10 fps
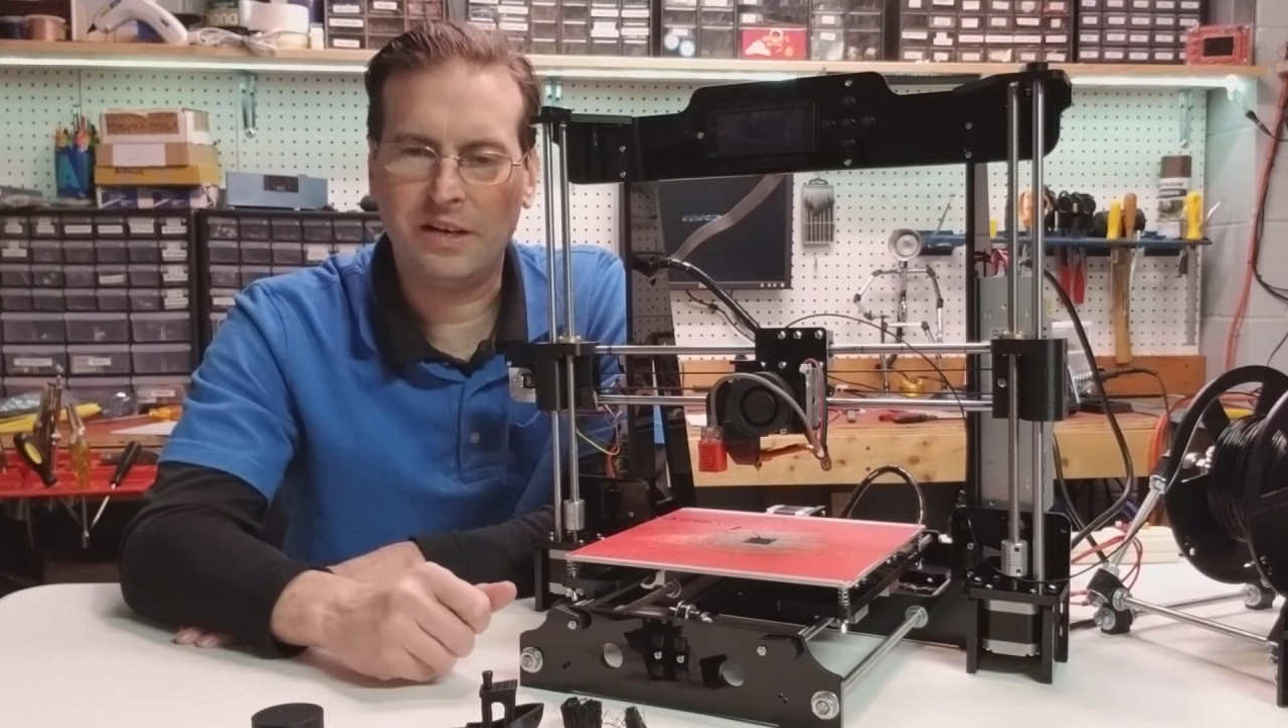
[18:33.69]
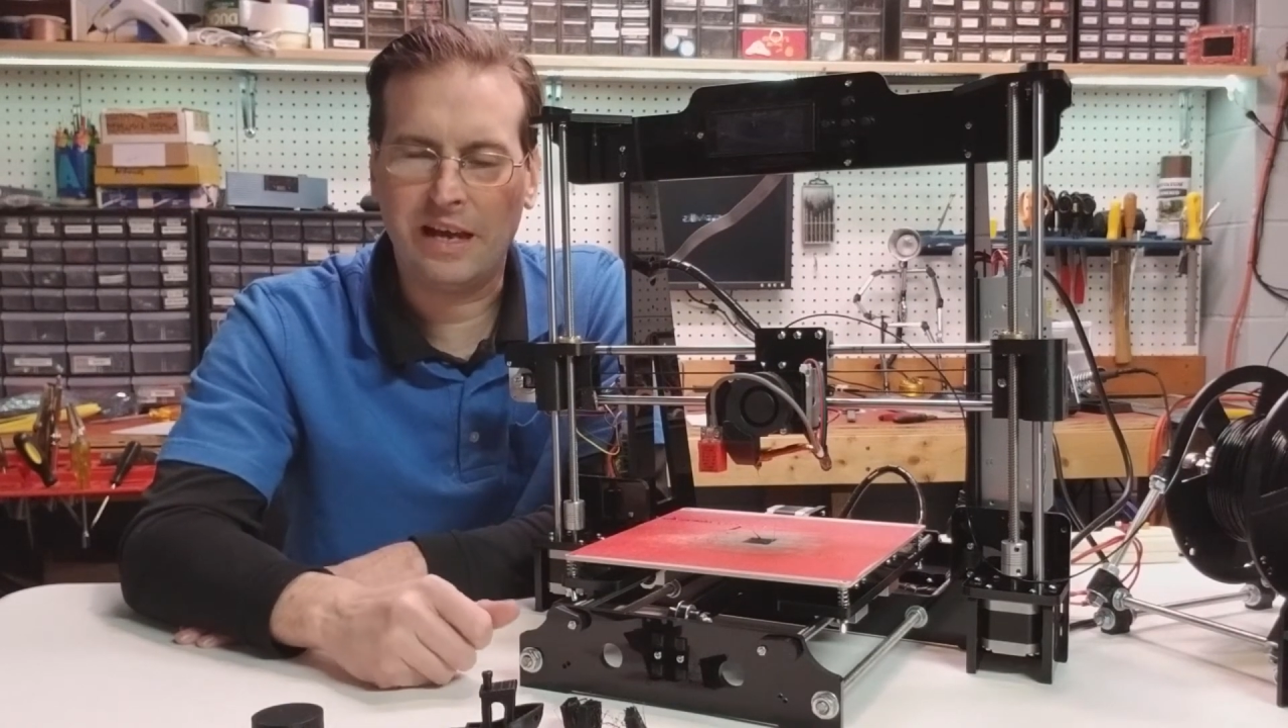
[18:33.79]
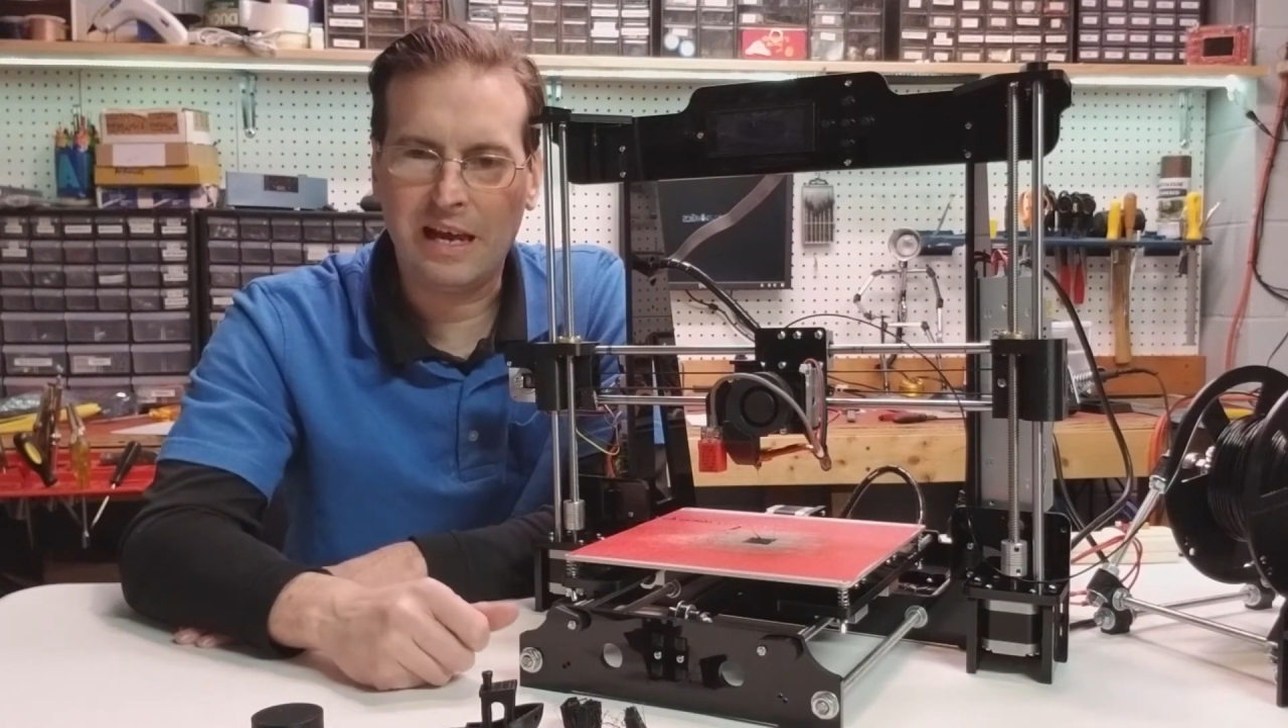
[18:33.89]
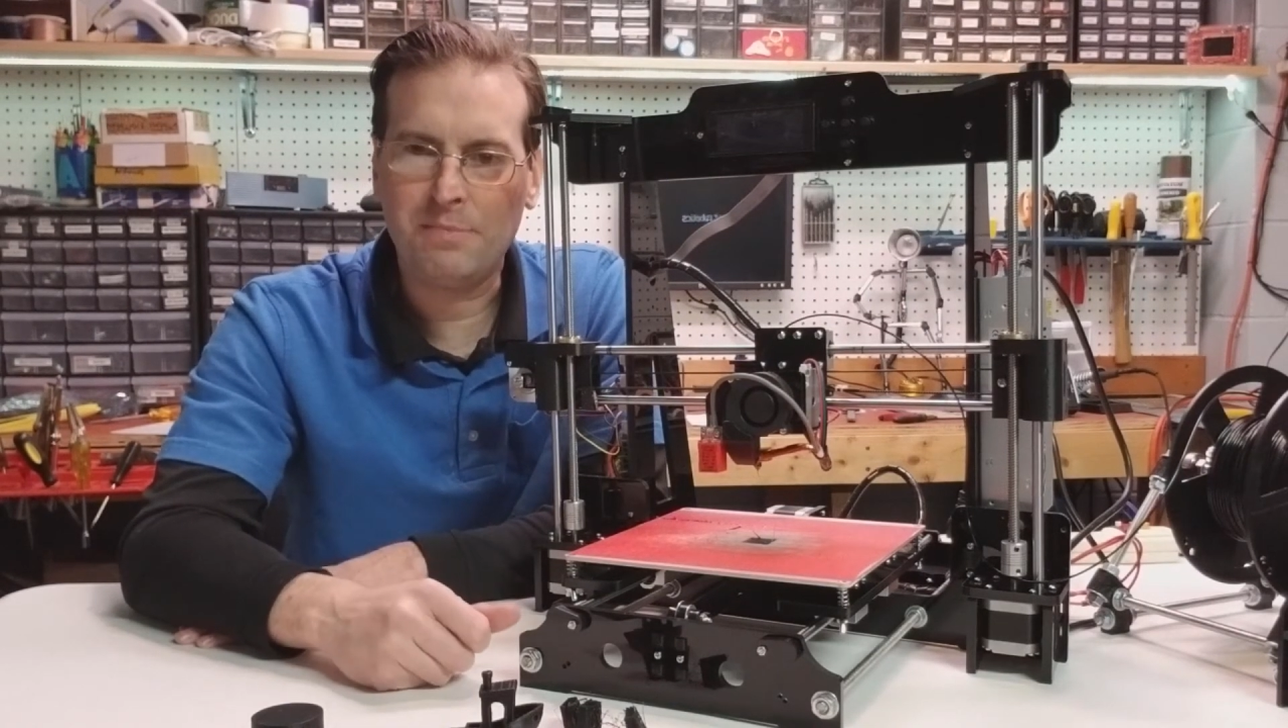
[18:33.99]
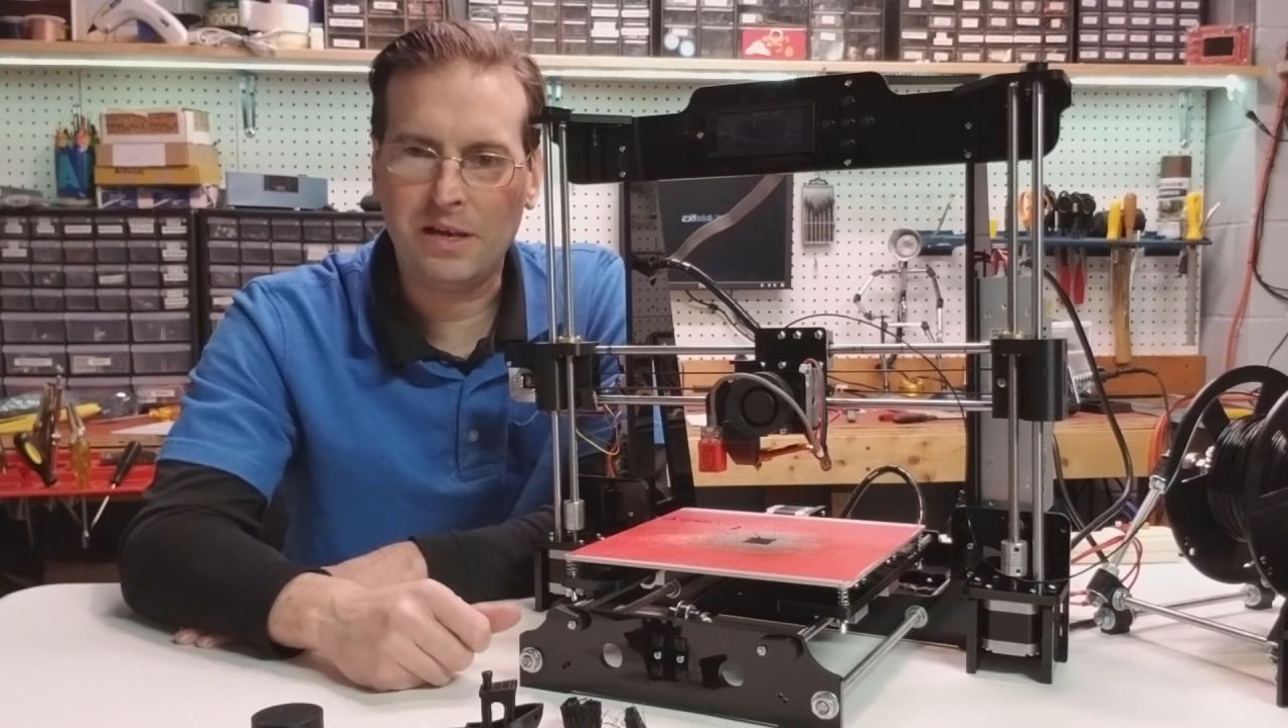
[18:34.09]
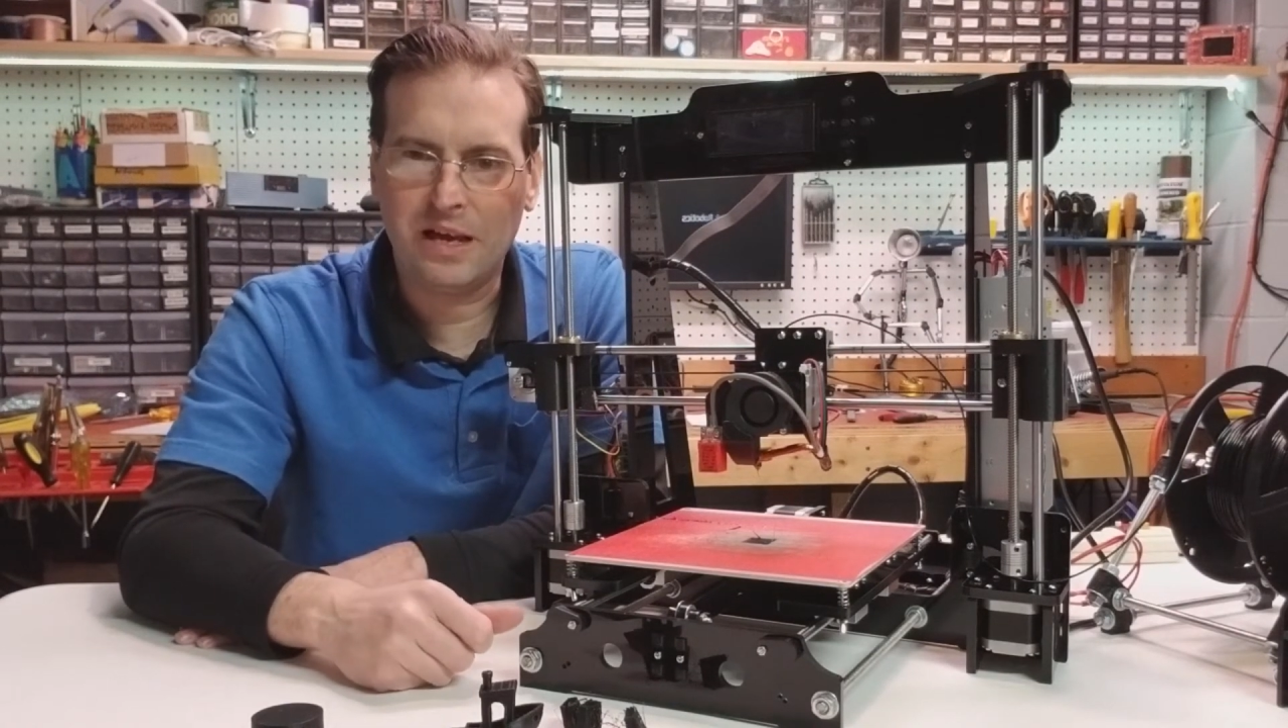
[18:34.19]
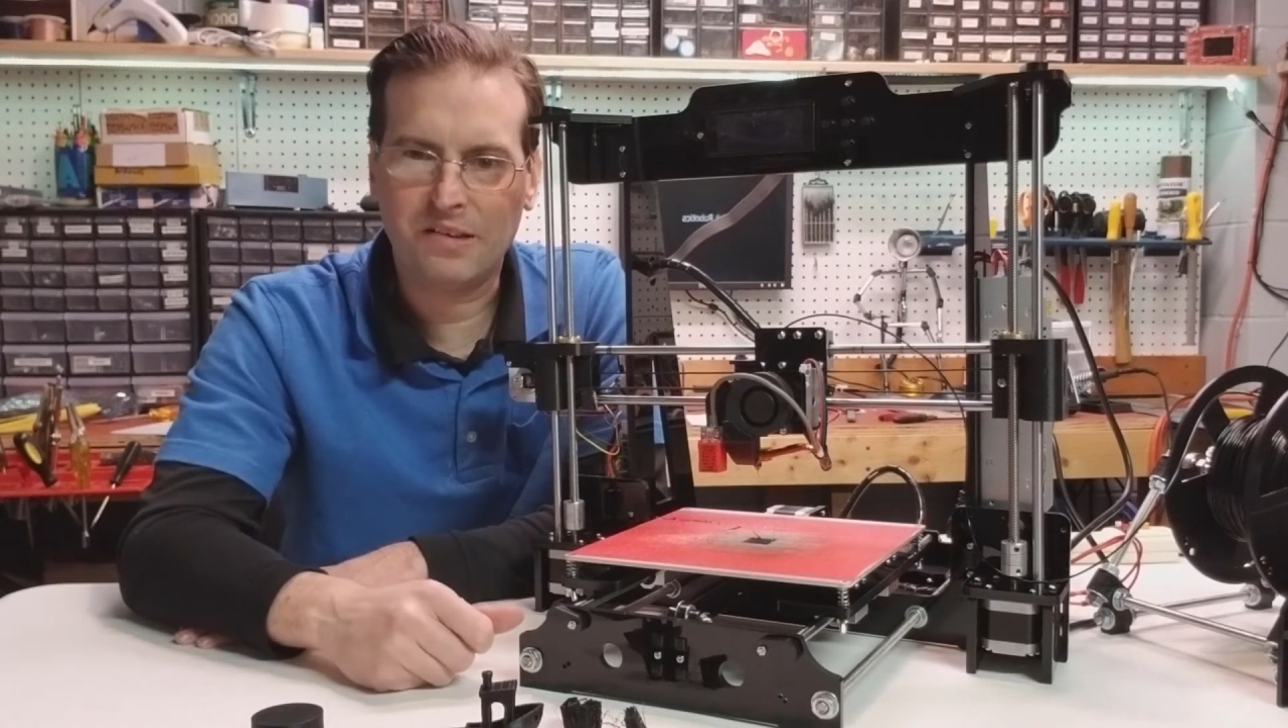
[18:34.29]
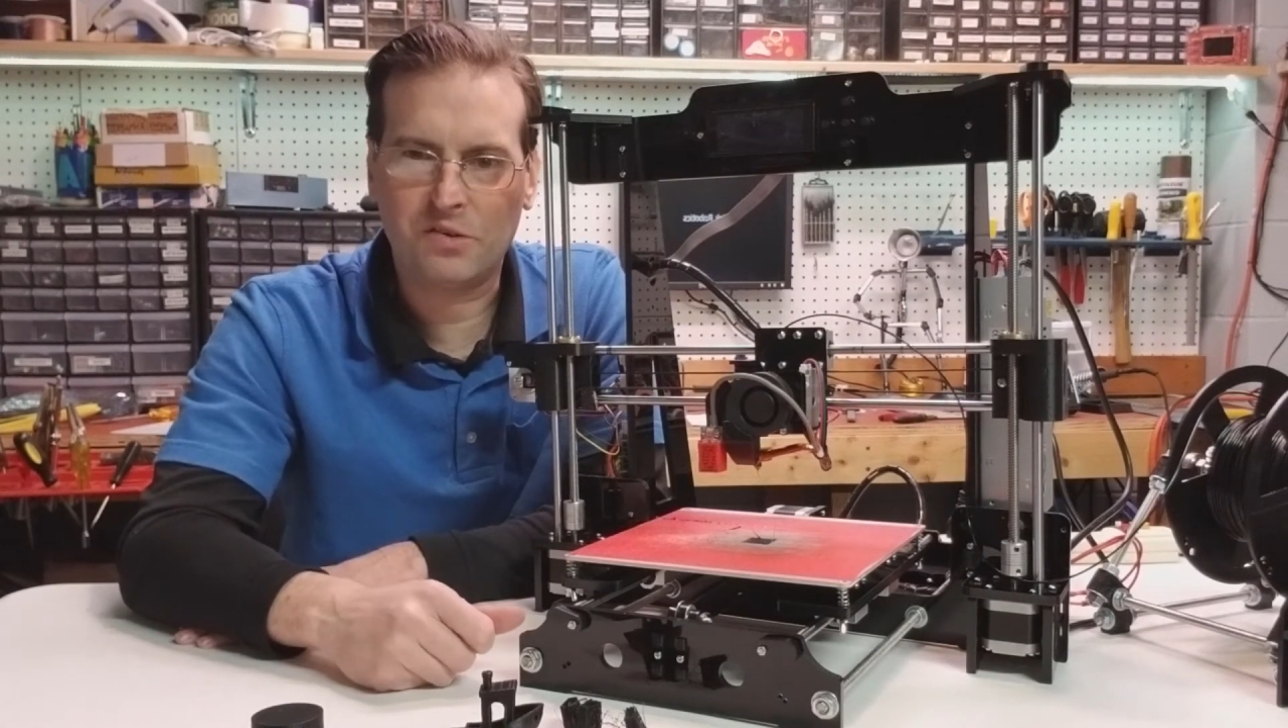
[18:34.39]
ABS